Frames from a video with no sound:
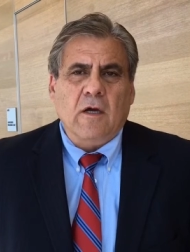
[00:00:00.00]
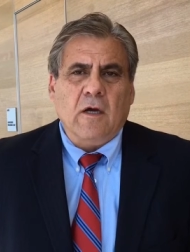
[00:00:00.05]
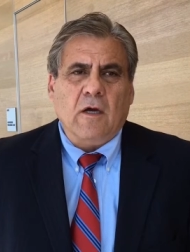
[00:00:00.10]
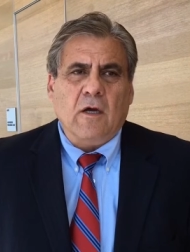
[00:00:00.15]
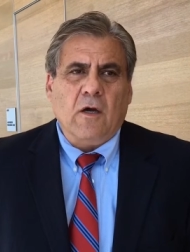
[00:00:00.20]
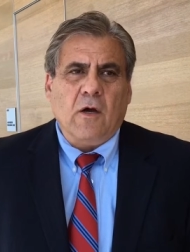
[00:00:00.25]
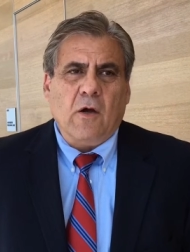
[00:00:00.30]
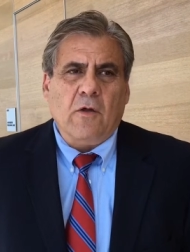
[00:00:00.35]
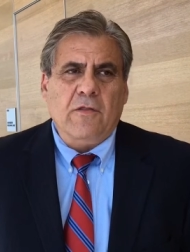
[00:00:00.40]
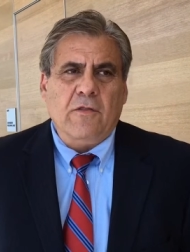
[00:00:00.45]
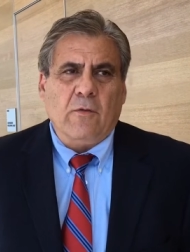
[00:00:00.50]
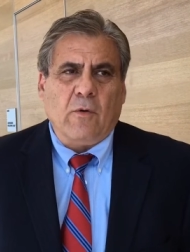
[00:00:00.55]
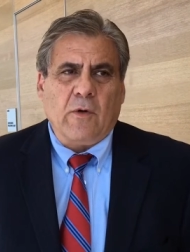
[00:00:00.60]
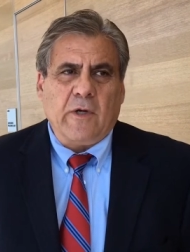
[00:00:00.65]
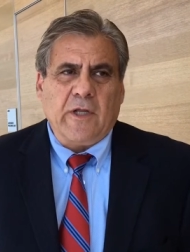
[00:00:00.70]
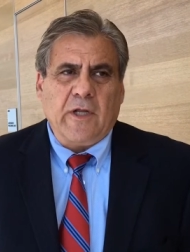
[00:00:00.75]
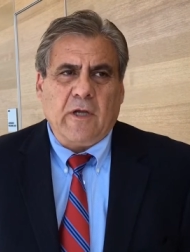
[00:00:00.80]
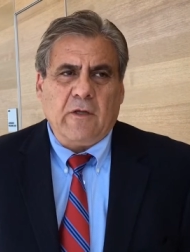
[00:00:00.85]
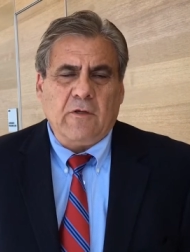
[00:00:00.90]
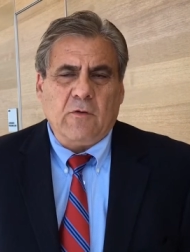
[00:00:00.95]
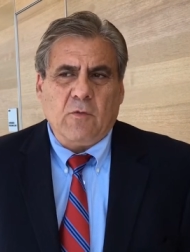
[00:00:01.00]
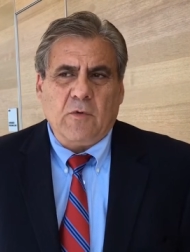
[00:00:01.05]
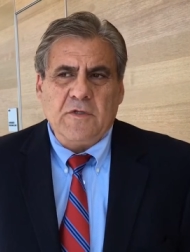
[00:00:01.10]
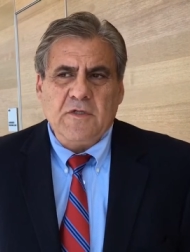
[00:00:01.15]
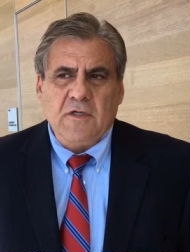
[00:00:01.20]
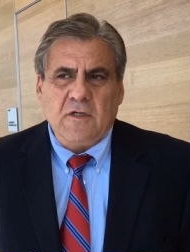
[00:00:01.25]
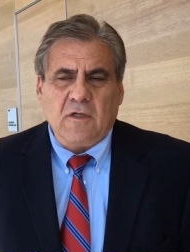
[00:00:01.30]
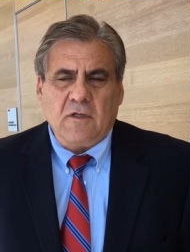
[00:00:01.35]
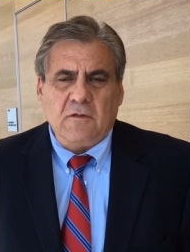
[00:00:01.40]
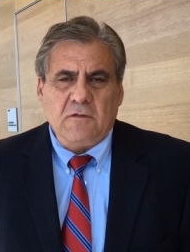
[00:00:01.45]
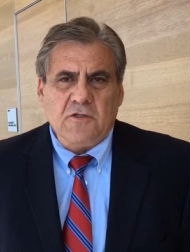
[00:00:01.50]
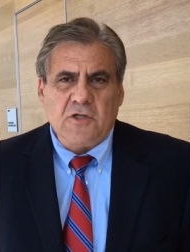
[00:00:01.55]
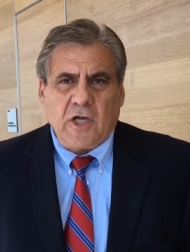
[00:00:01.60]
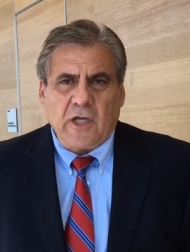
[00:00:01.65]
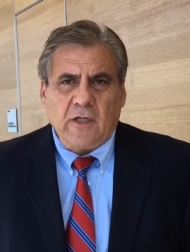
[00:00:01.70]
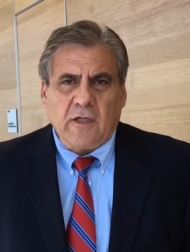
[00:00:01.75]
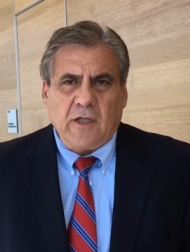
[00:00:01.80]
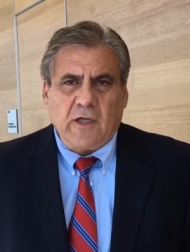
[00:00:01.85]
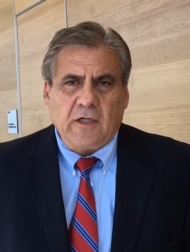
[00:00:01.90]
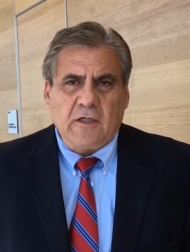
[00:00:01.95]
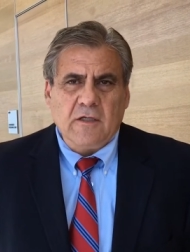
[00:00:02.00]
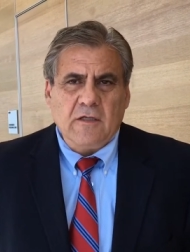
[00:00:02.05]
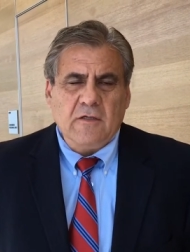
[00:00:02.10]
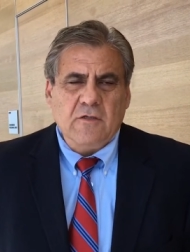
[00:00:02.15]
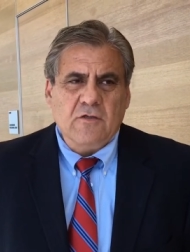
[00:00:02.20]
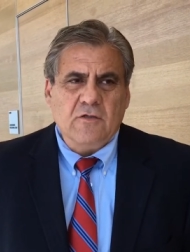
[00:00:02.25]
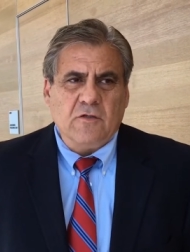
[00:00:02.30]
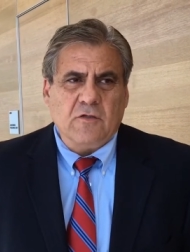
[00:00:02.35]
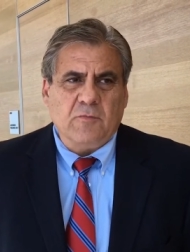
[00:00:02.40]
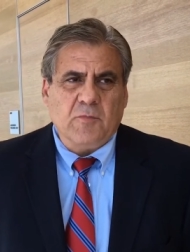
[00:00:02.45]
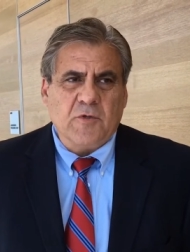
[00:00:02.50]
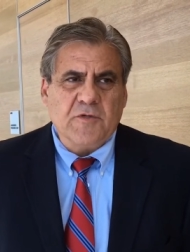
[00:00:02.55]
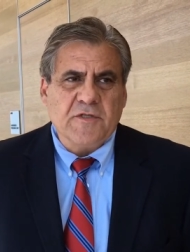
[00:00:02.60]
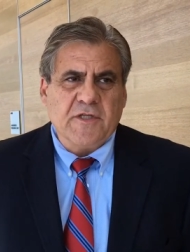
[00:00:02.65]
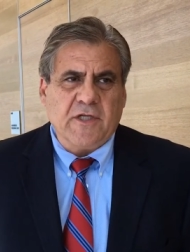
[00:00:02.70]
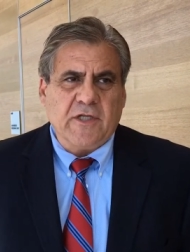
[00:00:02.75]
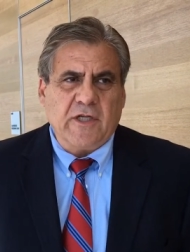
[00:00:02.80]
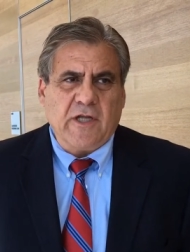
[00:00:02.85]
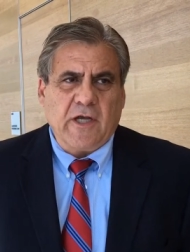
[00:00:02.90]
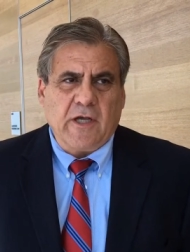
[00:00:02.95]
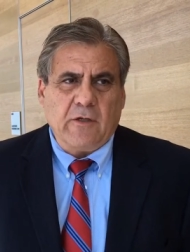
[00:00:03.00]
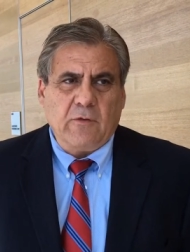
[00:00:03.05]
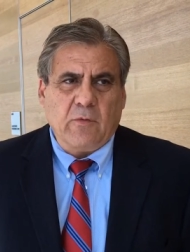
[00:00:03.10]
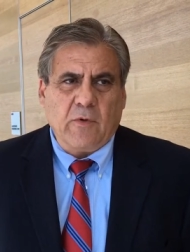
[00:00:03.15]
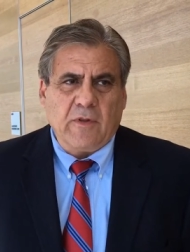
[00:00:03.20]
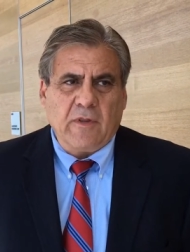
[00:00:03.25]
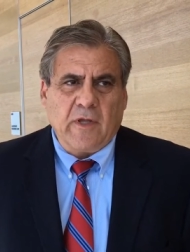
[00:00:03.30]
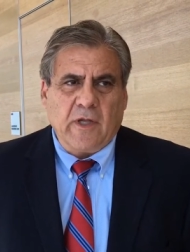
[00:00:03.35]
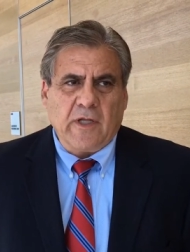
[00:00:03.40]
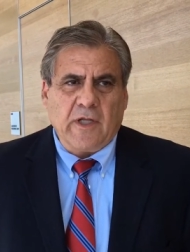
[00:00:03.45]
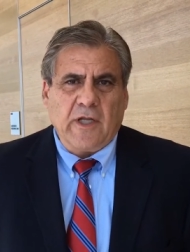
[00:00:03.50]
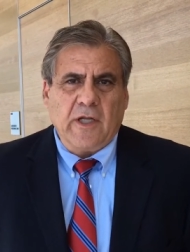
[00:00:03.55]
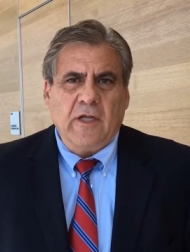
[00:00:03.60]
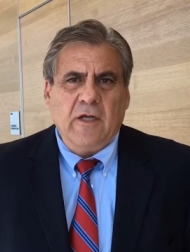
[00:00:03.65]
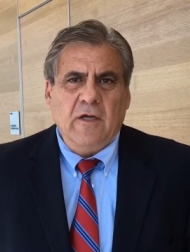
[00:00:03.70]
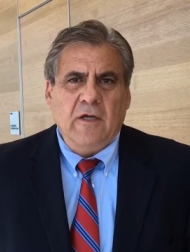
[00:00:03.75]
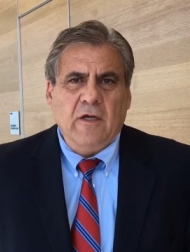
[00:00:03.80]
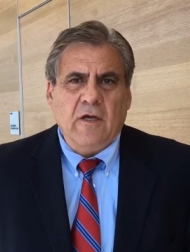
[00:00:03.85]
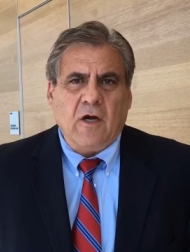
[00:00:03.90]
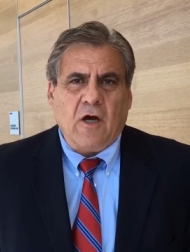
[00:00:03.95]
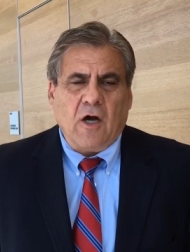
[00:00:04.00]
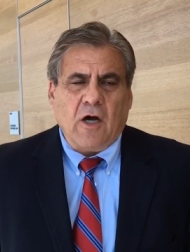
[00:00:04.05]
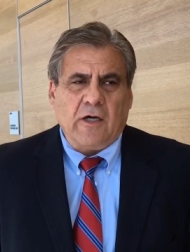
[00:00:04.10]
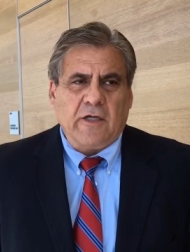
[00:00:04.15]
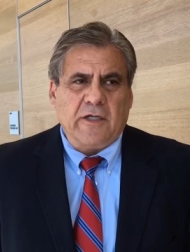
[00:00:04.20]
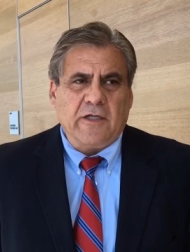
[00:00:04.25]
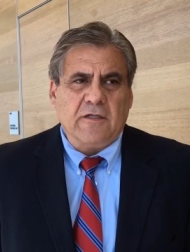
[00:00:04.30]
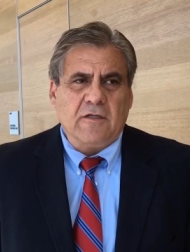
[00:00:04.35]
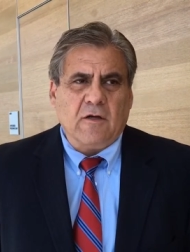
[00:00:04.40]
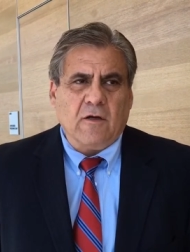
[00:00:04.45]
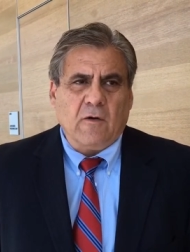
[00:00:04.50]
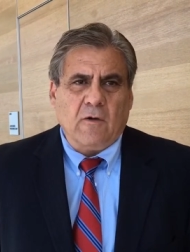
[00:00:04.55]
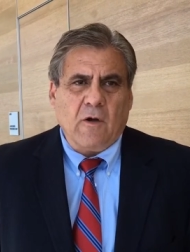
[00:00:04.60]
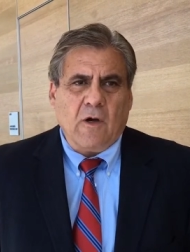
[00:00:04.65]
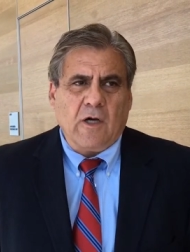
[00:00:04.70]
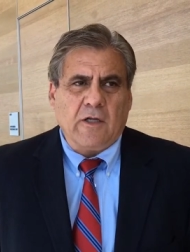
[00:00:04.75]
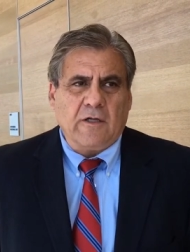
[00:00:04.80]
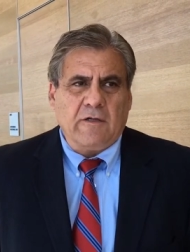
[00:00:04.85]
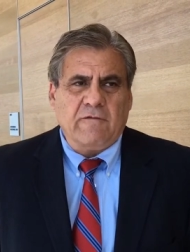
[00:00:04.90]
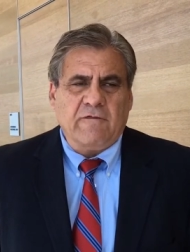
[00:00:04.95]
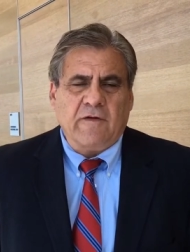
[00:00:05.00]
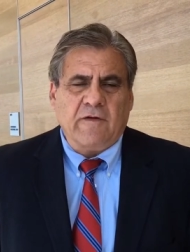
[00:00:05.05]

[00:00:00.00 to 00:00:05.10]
uh, authority under what's called JLUC to proceed ahead with any audit or audit